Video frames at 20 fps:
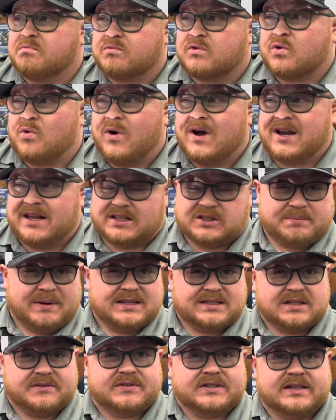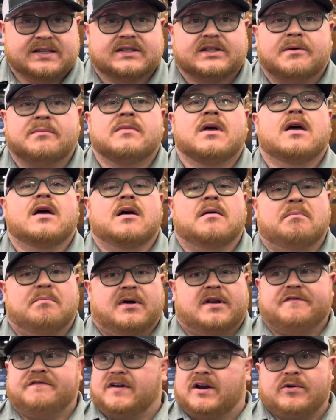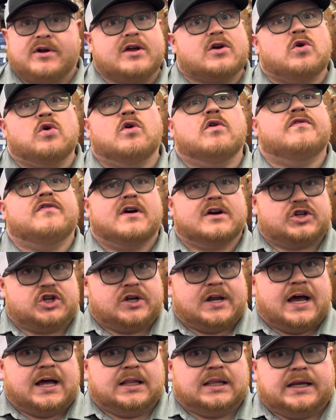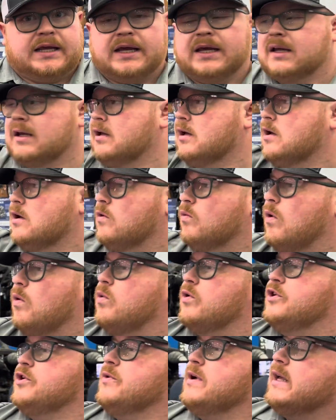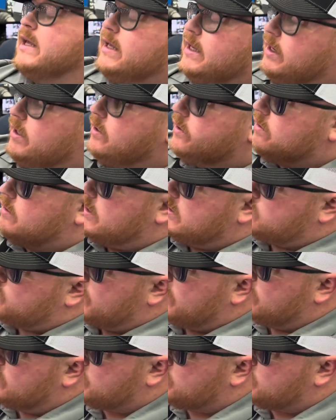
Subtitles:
quite expensive system, but a very cool functionality. What we're doing here is we are